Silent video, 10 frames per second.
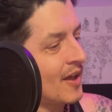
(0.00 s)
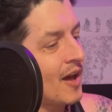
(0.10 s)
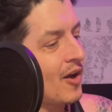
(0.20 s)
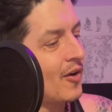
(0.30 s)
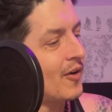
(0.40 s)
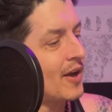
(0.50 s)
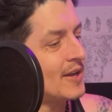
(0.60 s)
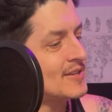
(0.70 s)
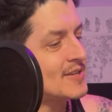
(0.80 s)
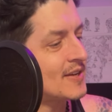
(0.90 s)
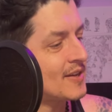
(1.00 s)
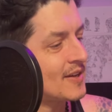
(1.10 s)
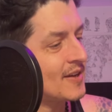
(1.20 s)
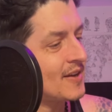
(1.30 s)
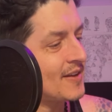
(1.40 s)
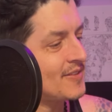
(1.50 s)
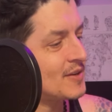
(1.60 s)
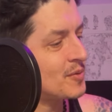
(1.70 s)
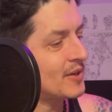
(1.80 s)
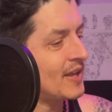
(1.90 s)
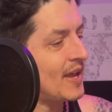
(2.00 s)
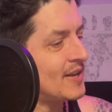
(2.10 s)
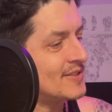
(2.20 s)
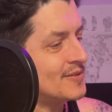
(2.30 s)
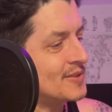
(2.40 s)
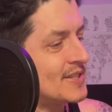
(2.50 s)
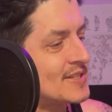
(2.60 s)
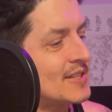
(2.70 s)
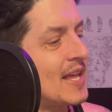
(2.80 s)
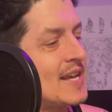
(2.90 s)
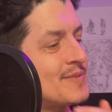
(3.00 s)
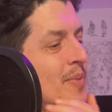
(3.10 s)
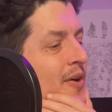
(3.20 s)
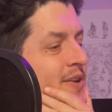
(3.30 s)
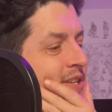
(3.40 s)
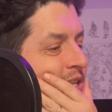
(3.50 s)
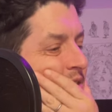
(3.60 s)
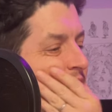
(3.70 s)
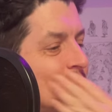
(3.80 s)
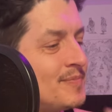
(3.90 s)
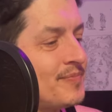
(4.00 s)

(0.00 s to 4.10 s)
All right, I think we're going to end it with this last part here.